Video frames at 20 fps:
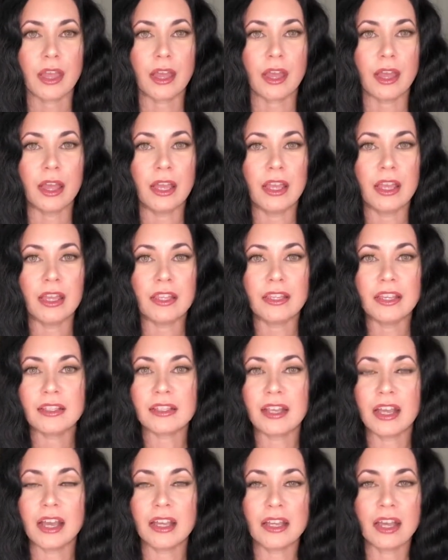And yes
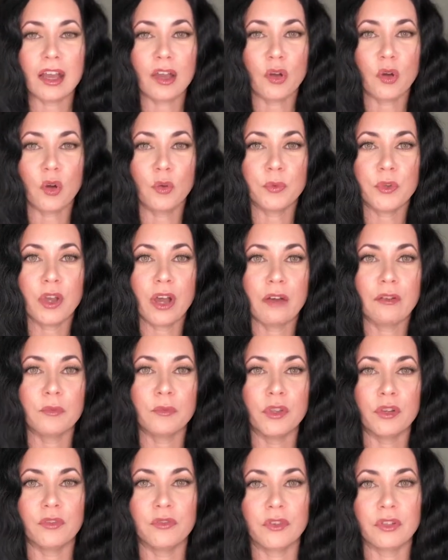guys, I hope you have a
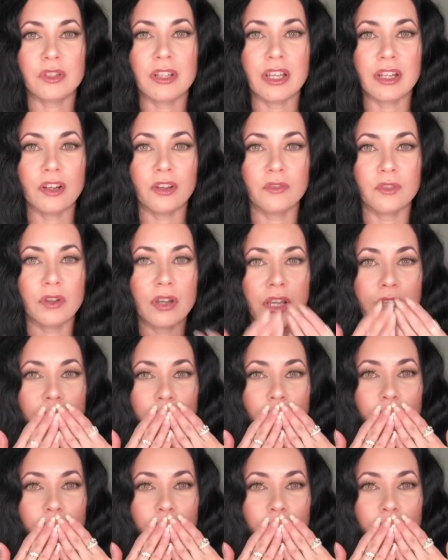beautiful day. Love you guys.